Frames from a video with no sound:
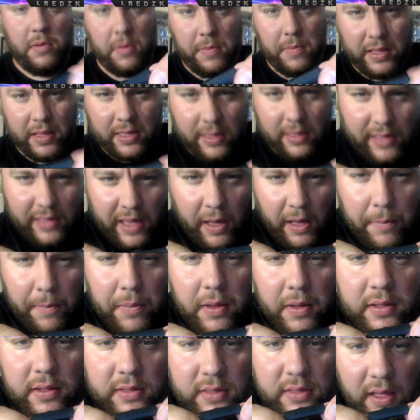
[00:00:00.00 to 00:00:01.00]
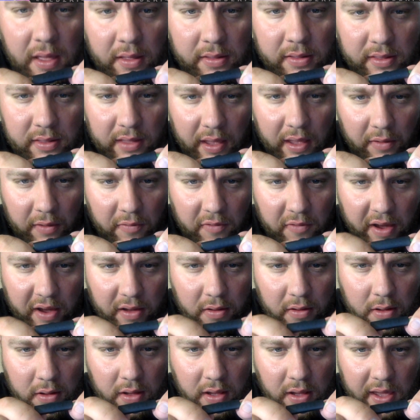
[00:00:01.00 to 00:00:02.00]
this out, but it does say Razer.
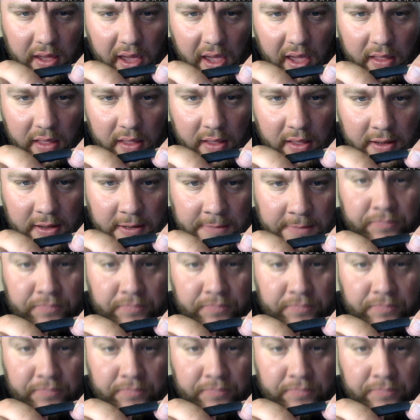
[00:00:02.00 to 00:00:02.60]
Oh, you can. It